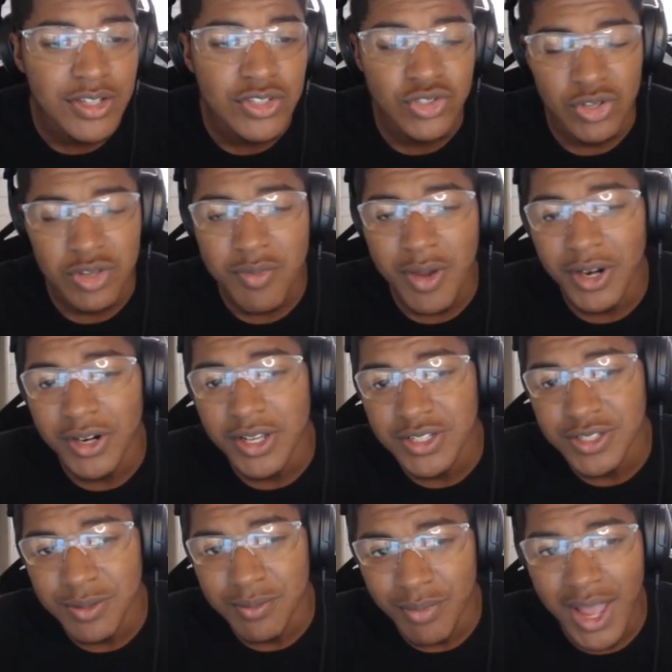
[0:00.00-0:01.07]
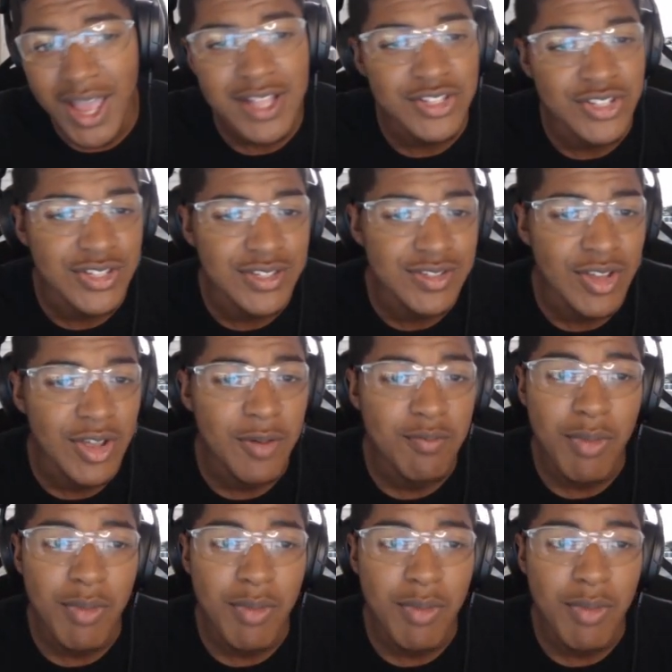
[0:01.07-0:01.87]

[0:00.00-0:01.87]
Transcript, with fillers: so you better get some badges.